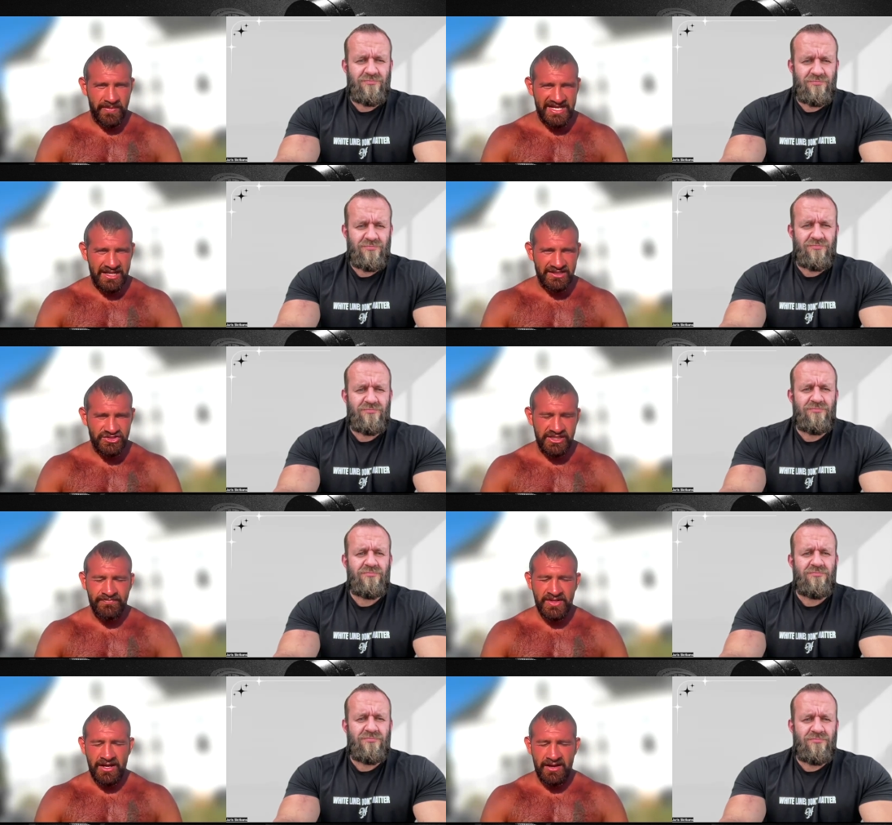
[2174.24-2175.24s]
Speaker 1: biology
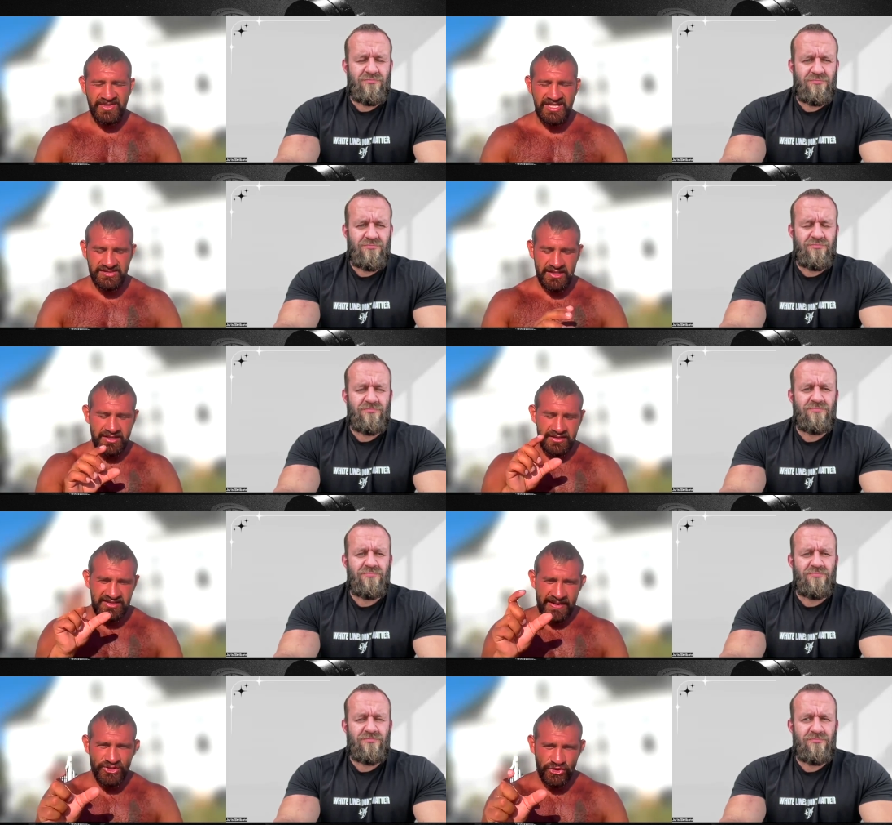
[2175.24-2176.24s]
um, because
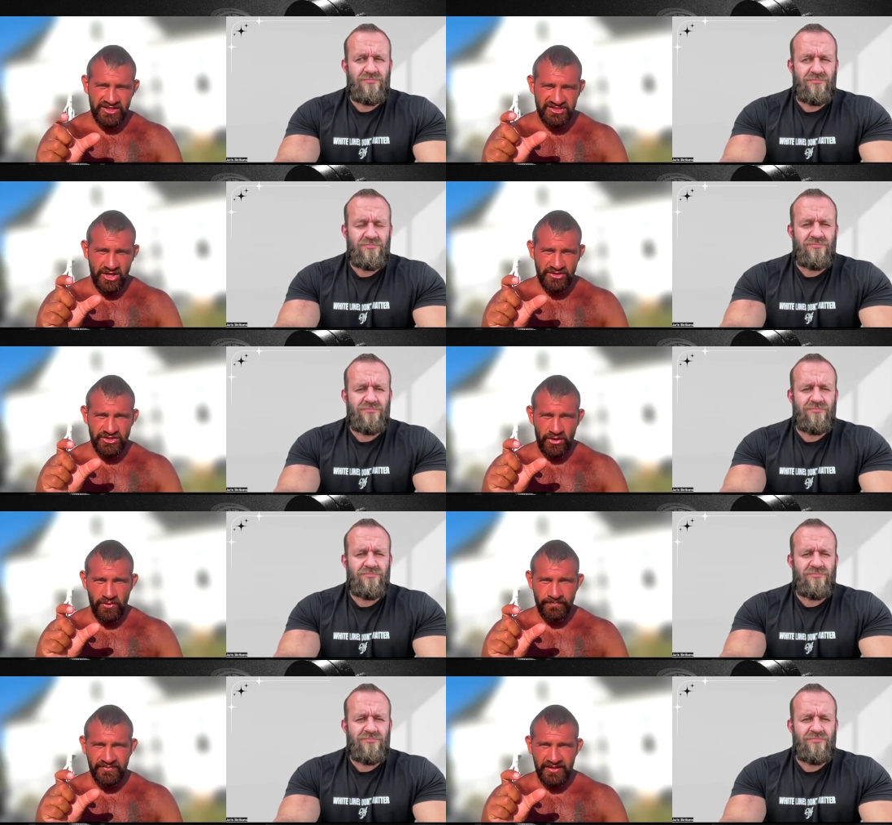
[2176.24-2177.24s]
temperature is also
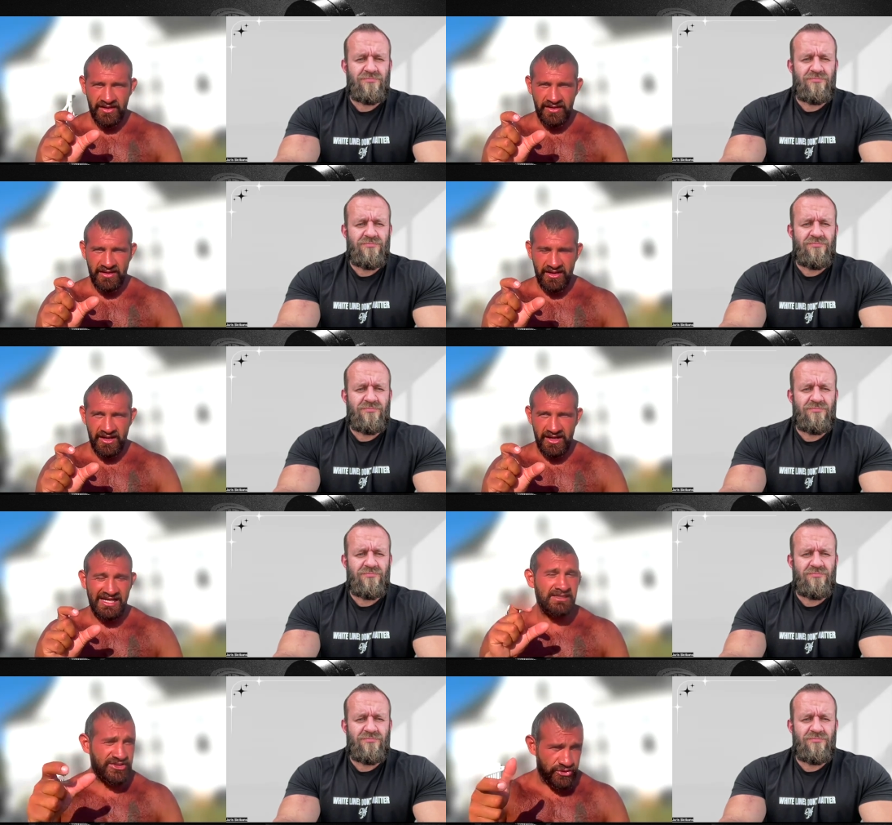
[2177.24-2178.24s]
uh,
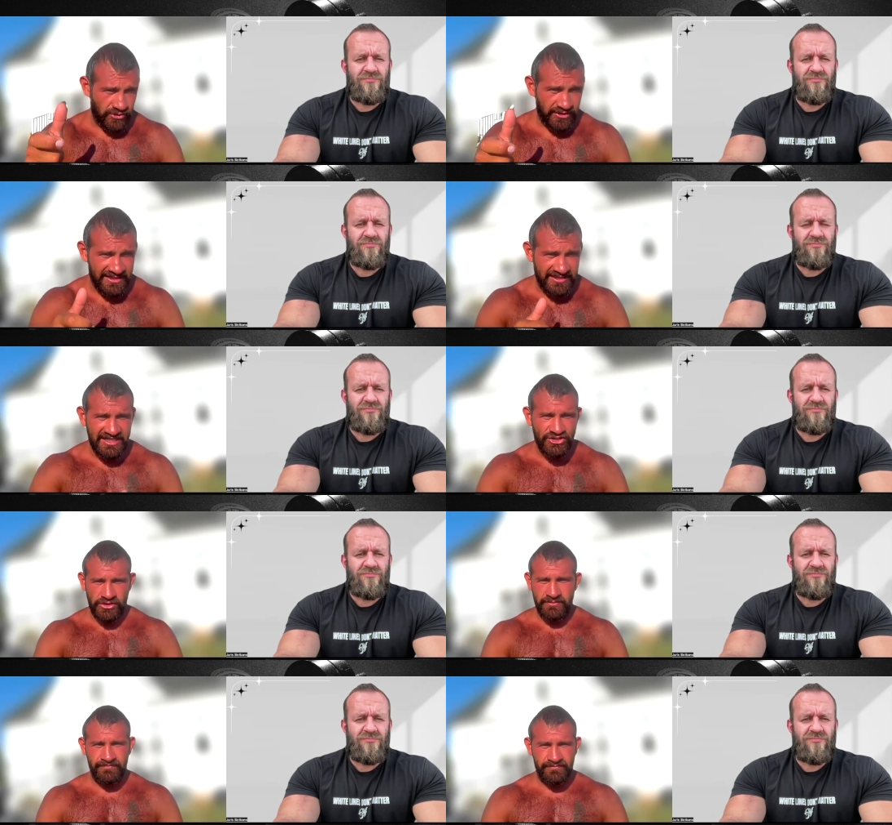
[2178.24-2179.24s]
electrical in
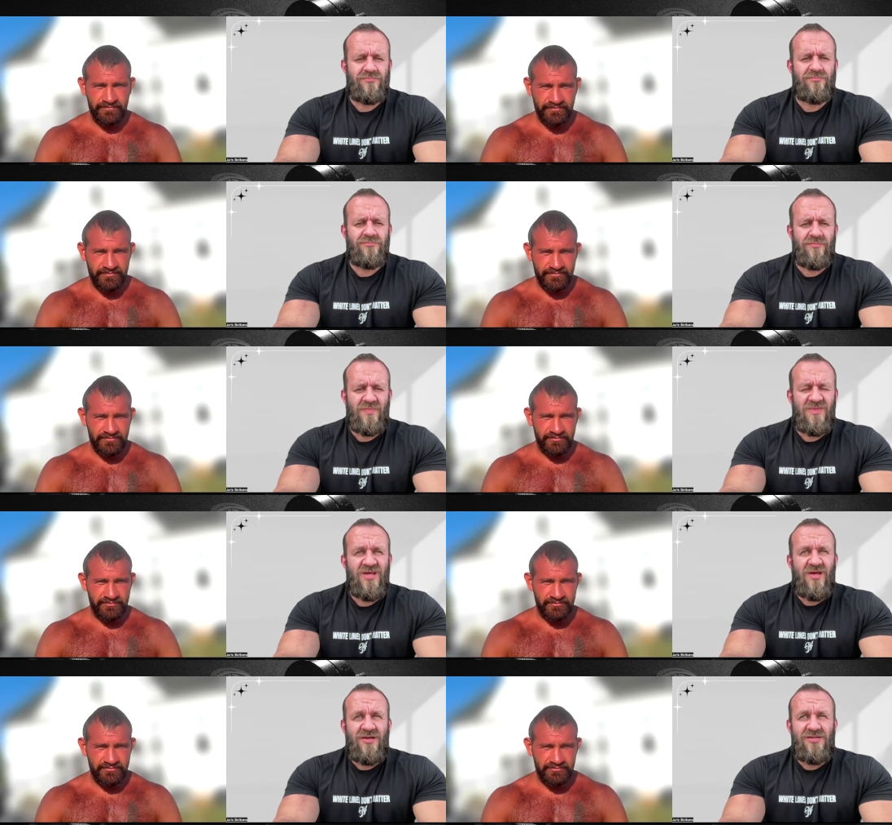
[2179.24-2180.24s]
nature
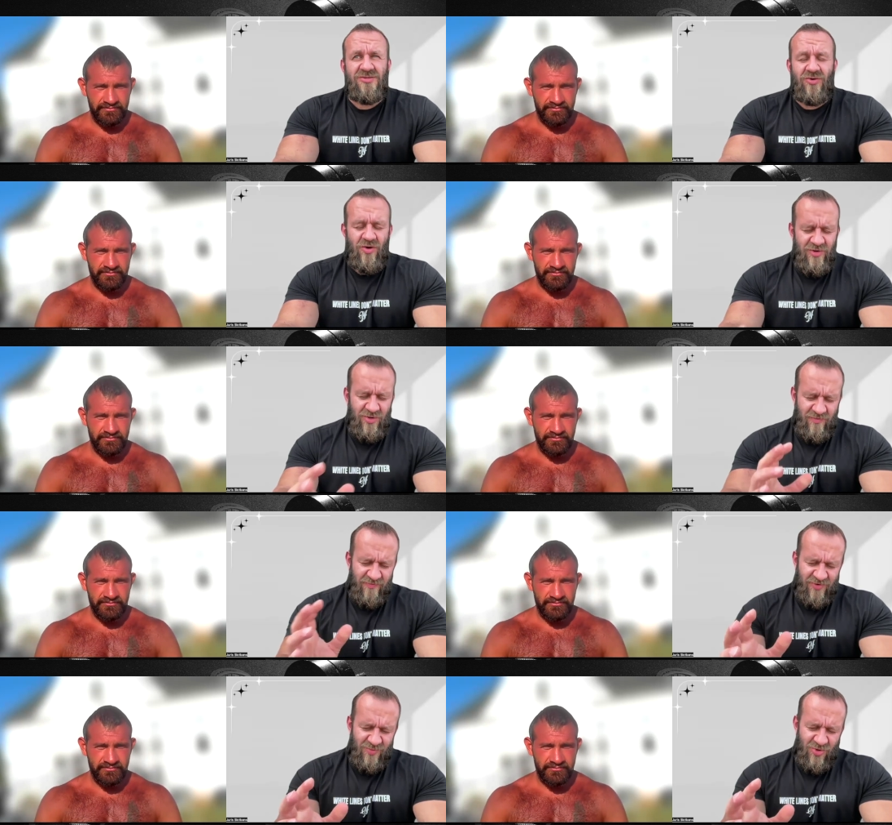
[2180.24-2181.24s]
Speaker 2: so going all
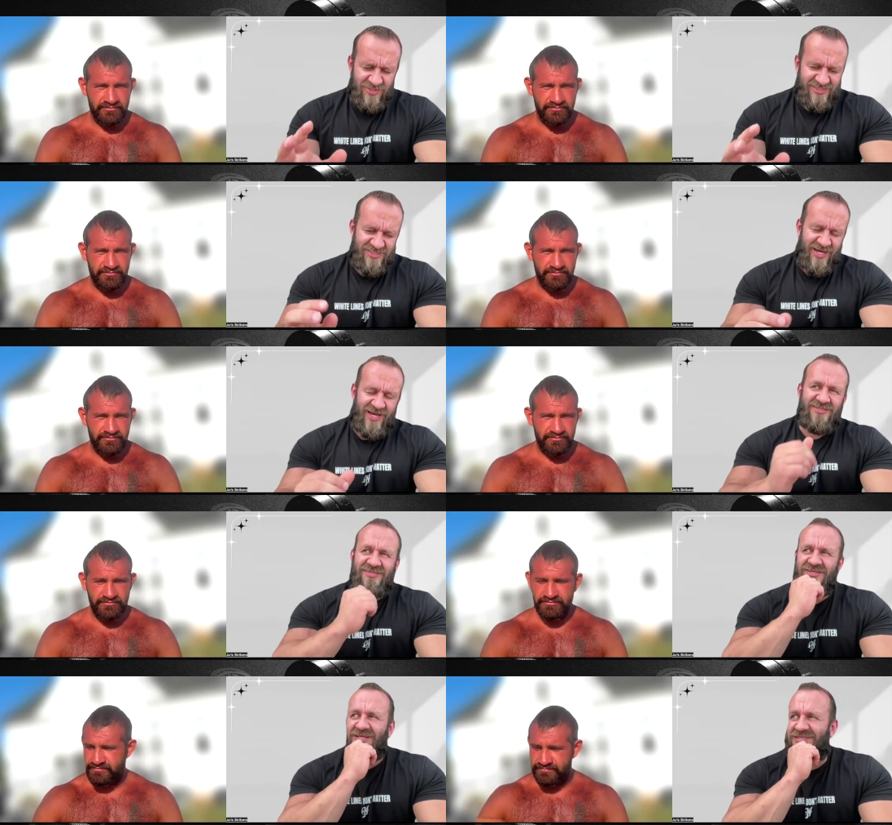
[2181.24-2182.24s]
from all that
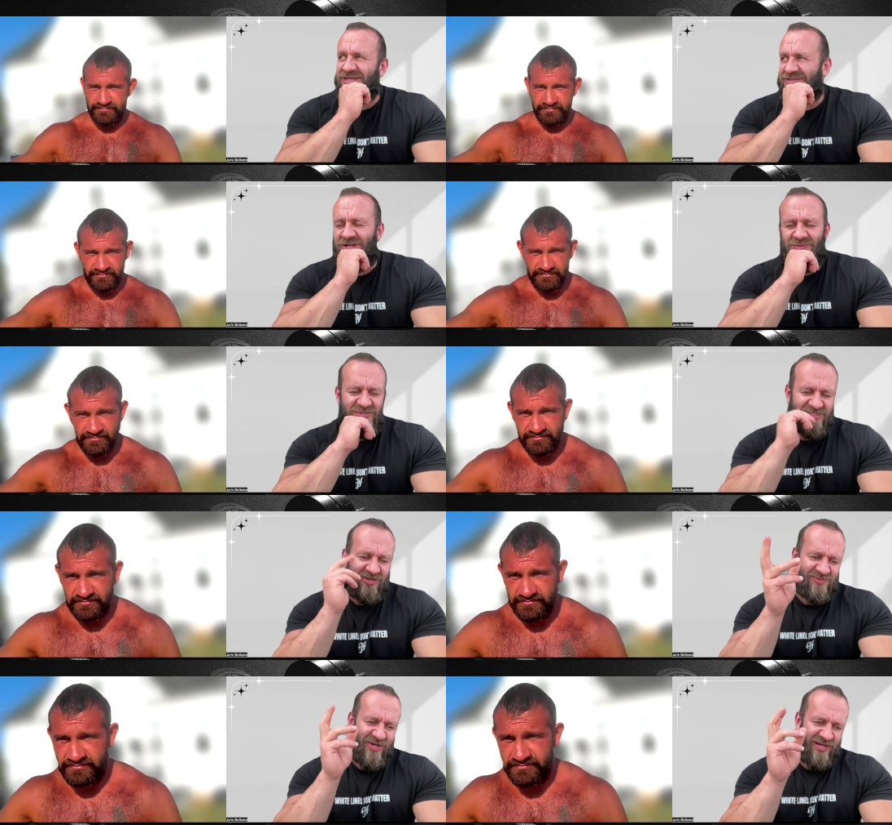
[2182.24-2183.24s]
it, it almost
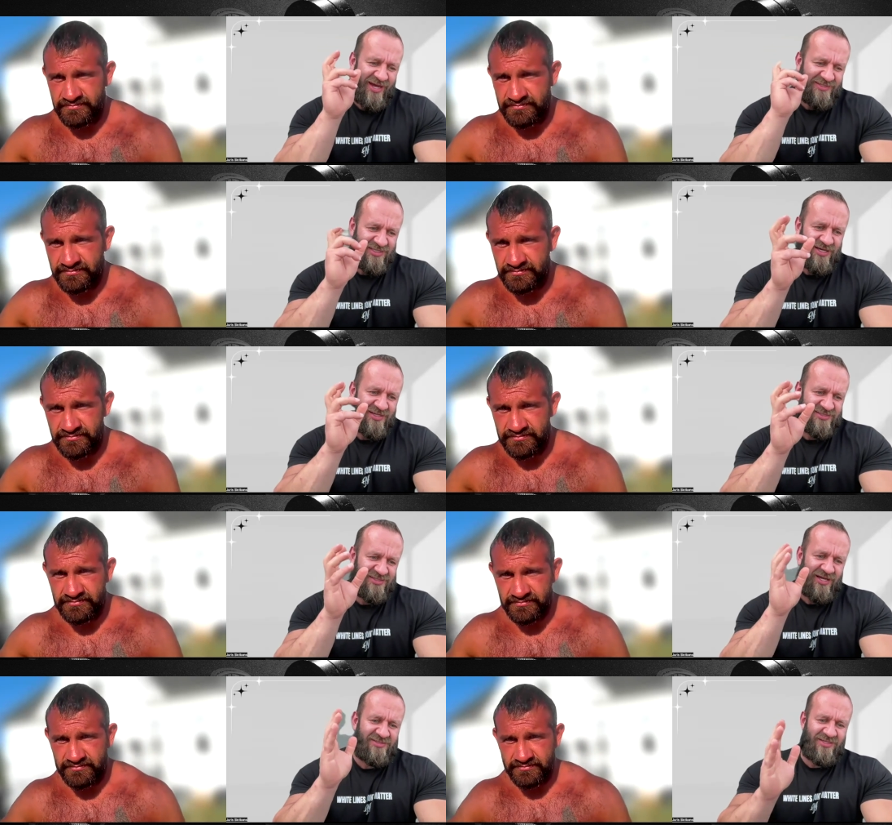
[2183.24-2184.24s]
gives me an idea
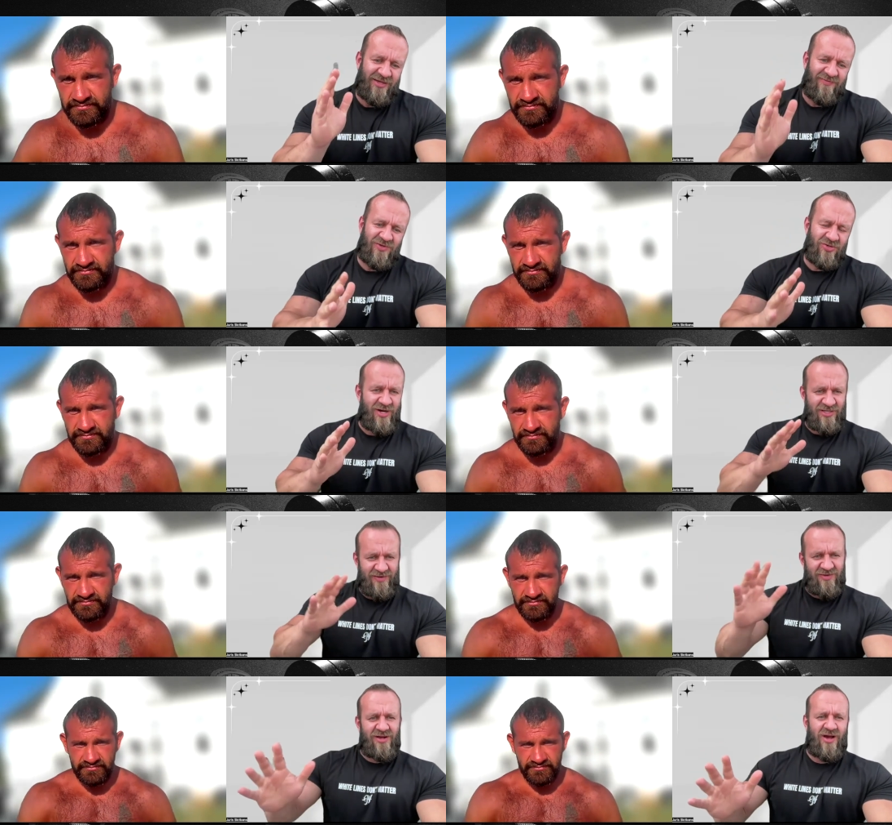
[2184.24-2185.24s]
that if you are
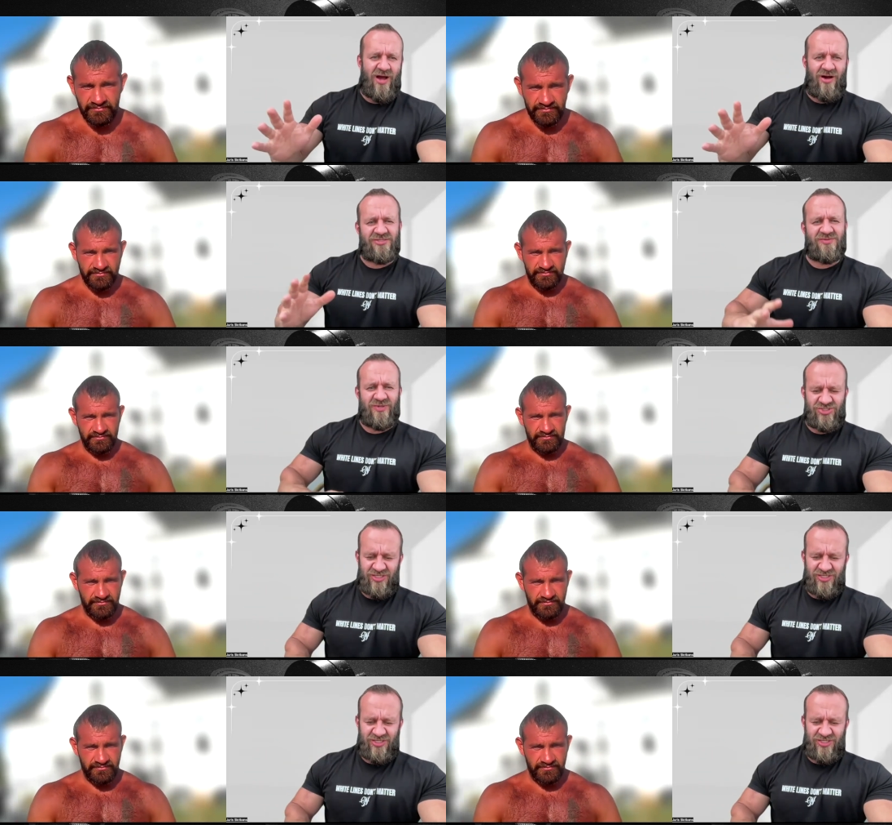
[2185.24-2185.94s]
living in a house which